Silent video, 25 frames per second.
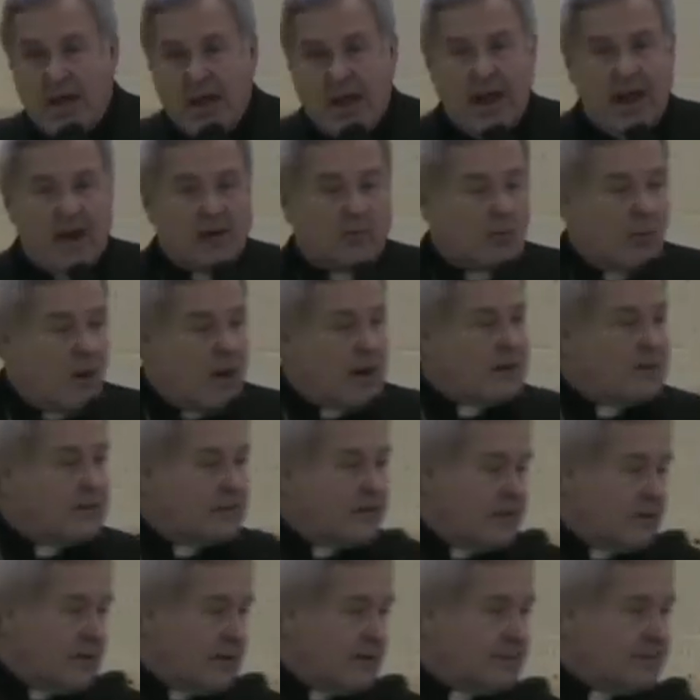And one
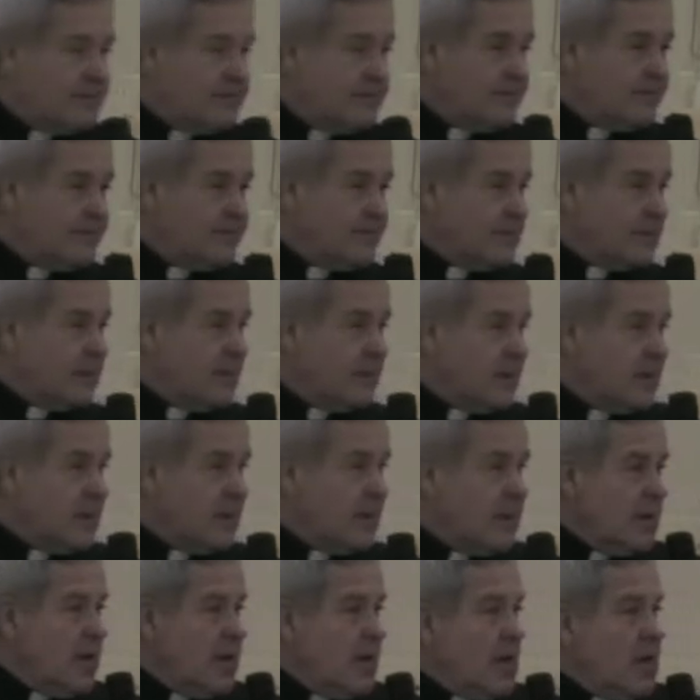of them
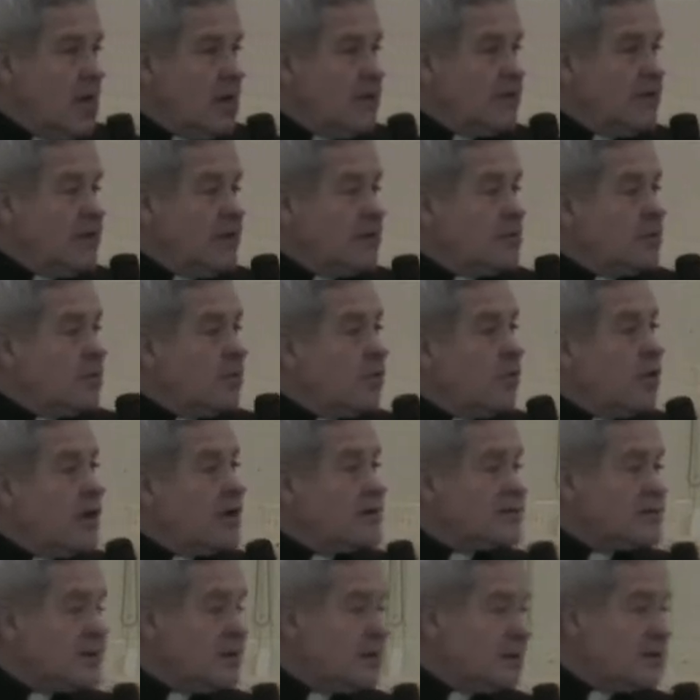that
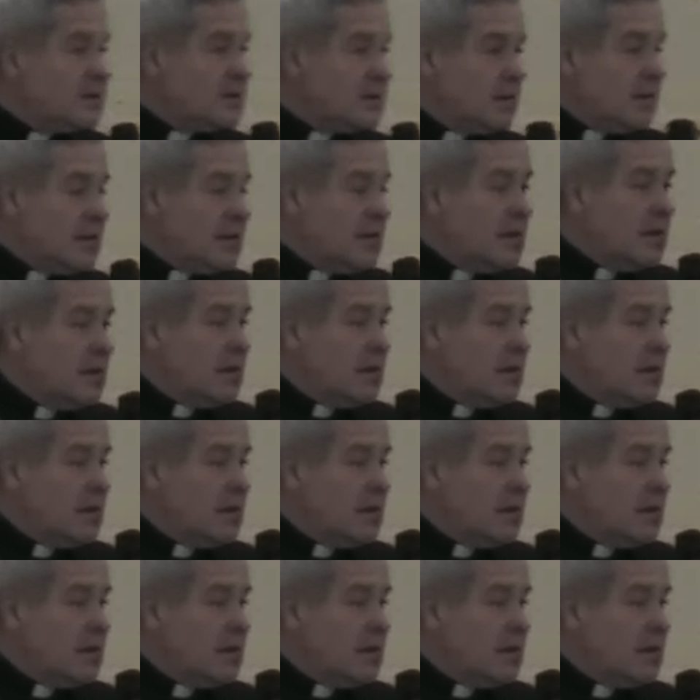wasn't